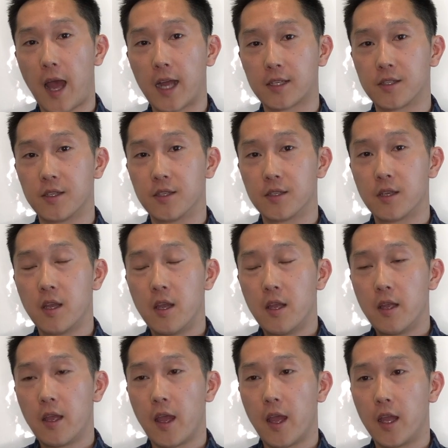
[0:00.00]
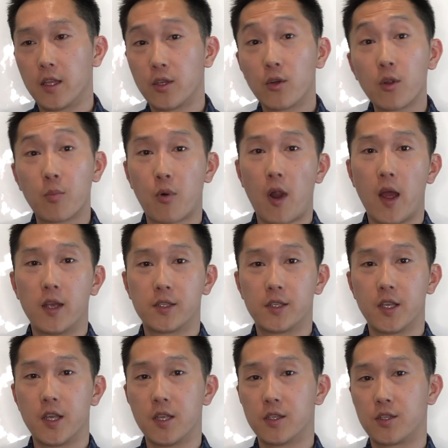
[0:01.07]
taxes. And total
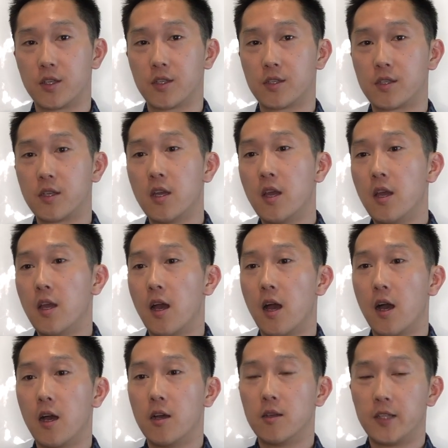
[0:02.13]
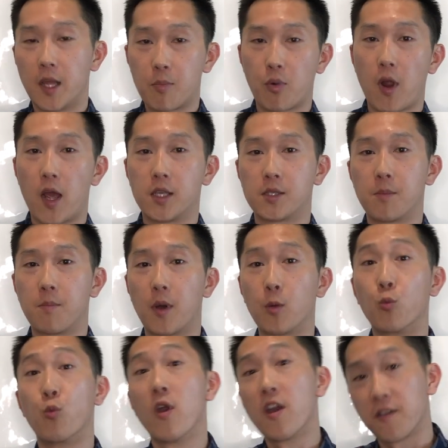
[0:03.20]
price is just net price,
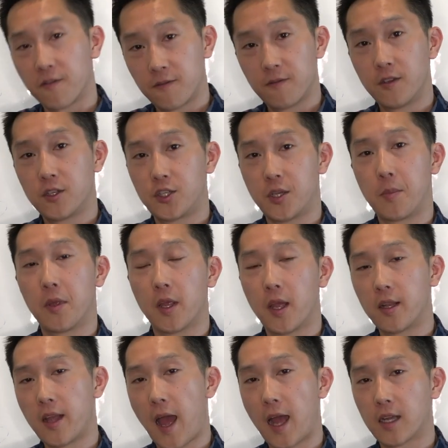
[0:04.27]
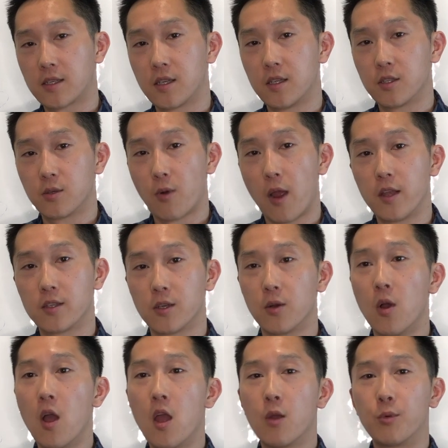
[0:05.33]
but with shipping and taxes, right?
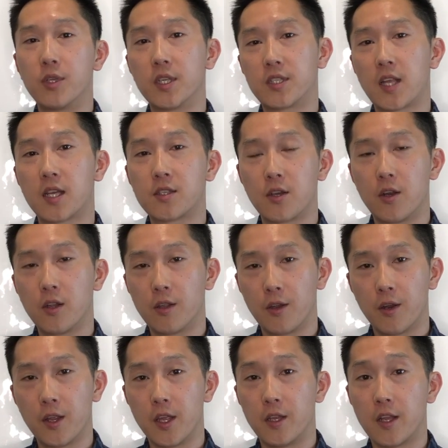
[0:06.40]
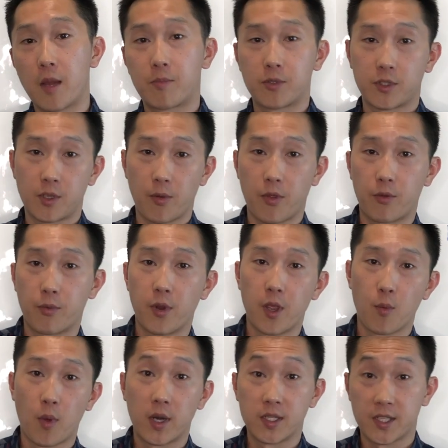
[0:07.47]
So we discussed earlier in episode
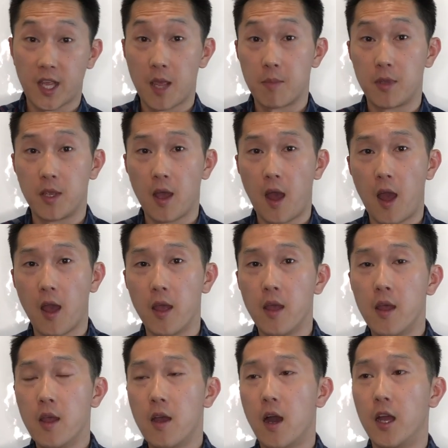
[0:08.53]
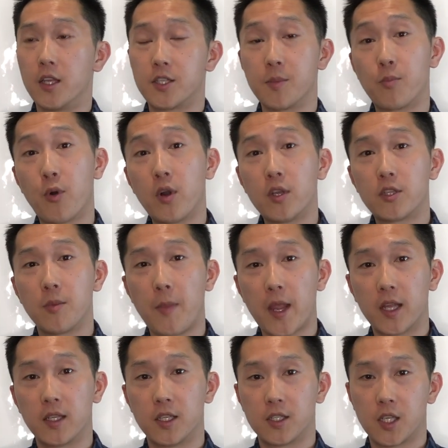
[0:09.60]
3, what is KPI? It's important to
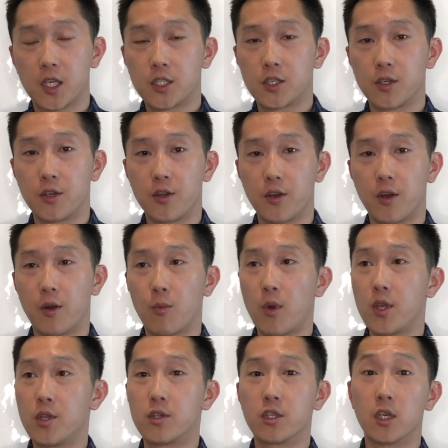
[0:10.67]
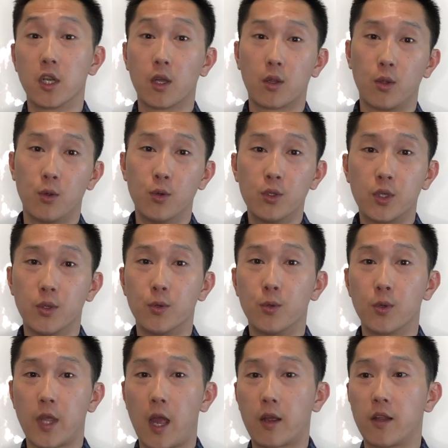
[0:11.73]
make a distinction here, what you should include to
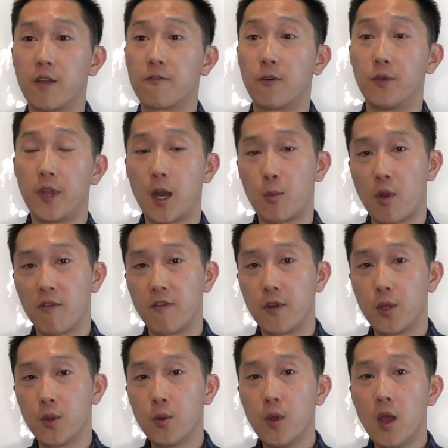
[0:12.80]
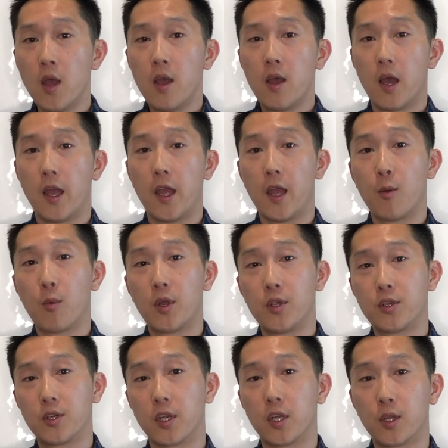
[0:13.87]
calculate for net revenue and what
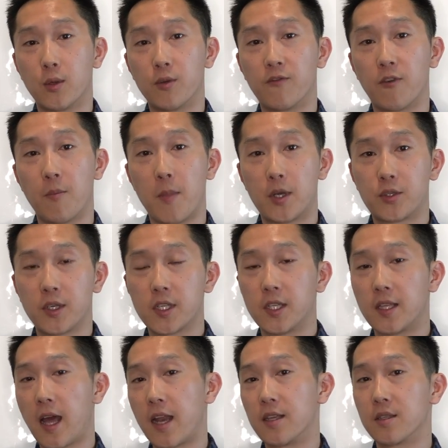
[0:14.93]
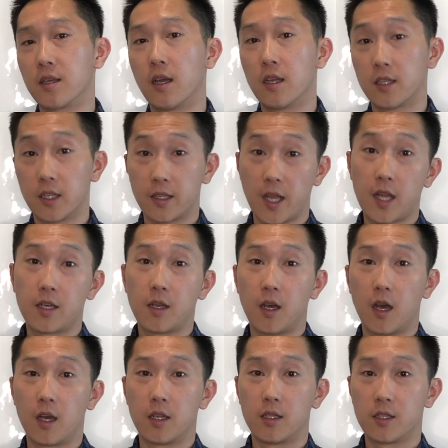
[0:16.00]
you should include for metrics, and that is
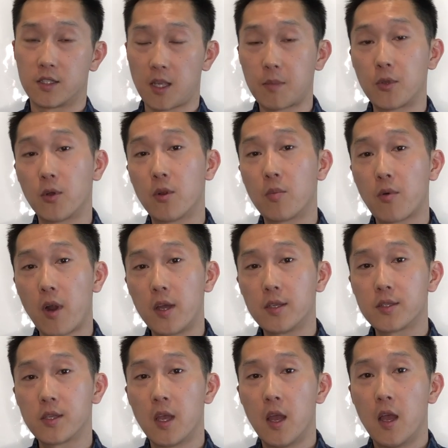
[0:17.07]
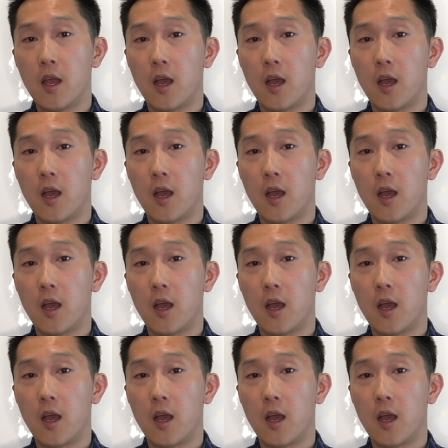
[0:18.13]
the subtotal price,